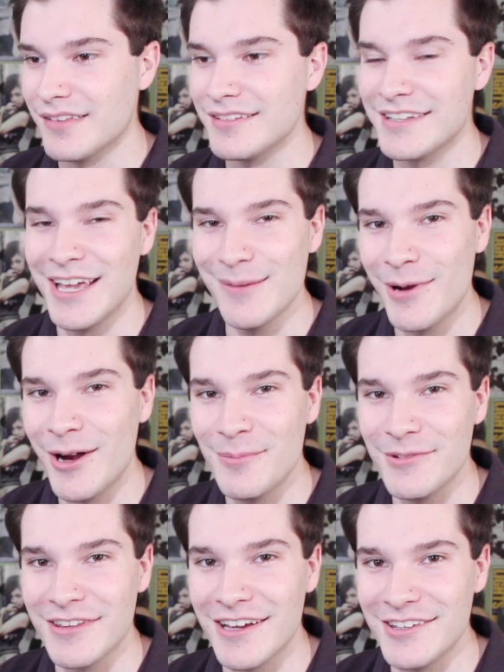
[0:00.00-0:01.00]
Doesn't
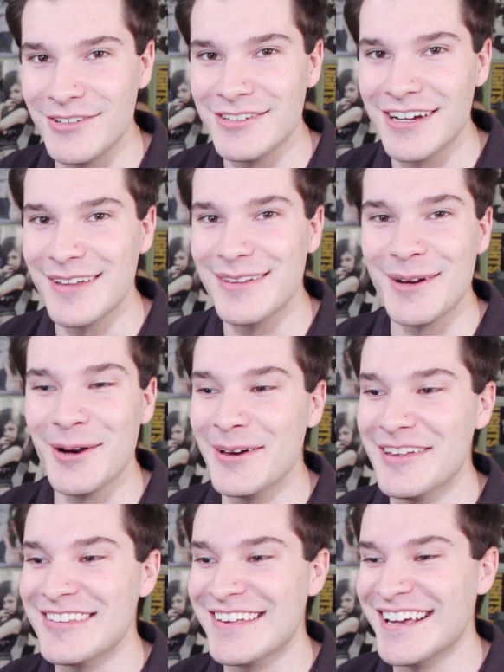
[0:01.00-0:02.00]
K-pop do that to you guys? You're
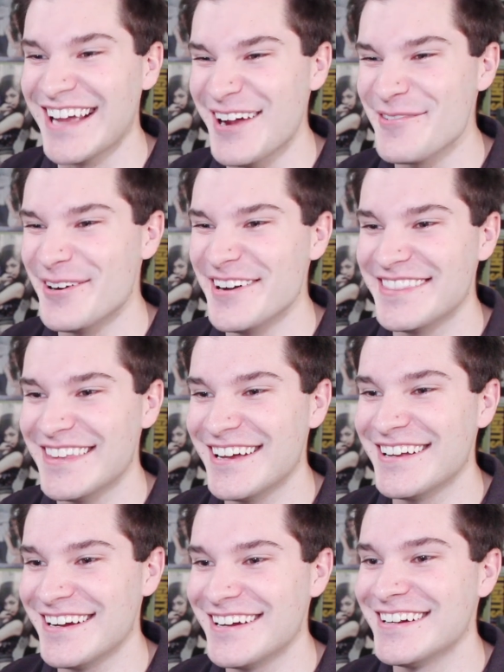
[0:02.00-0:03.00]
always like, I want
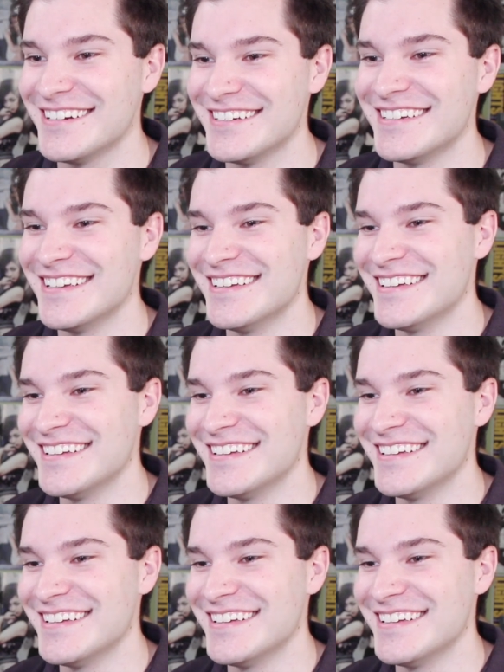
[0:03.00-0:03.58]
that hair.